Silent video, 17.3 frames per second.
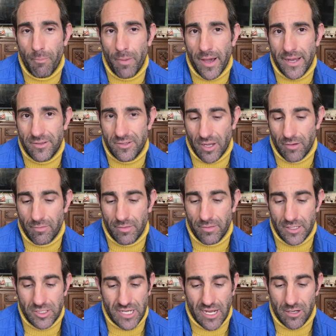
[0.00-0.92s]
but I don't
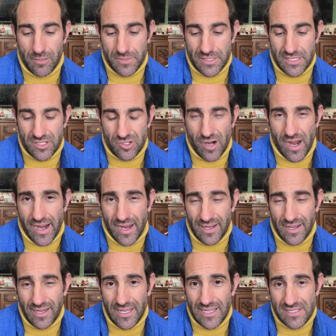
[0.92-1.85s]
think Cheltenham's his track,
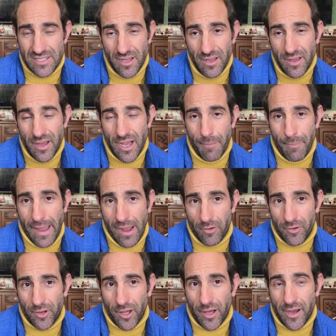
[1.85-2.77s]
and he's a
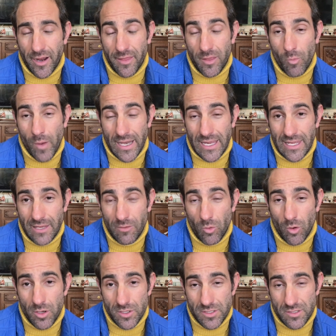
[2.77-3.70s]
pound higher than when he
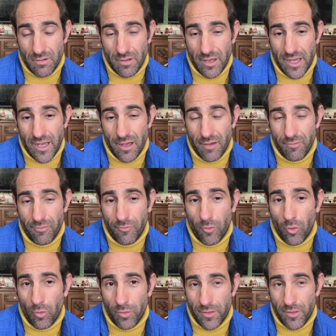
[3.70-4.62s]
was
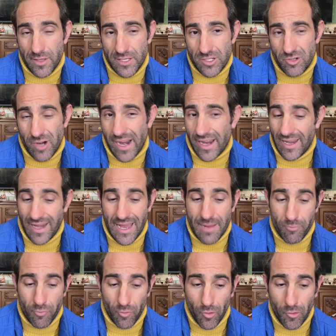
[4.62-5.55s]
fourth at this track in
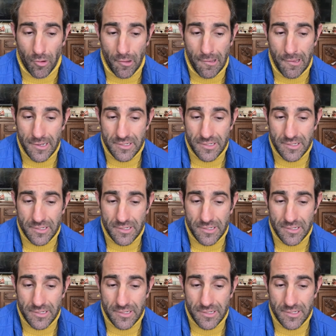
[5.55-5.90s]
April.